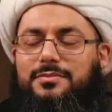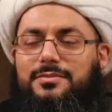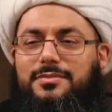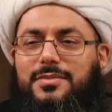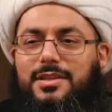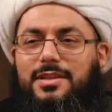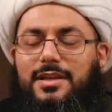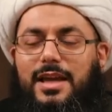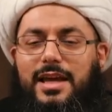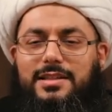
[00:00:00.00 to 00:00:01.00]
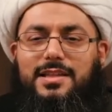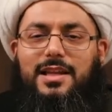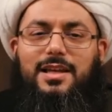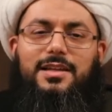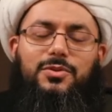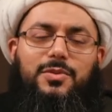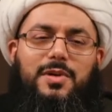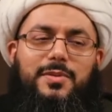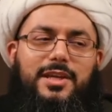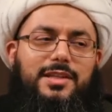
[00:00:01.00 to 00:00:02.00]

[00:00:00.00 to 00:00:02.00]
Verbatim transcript: So we embarrass them with this, of course.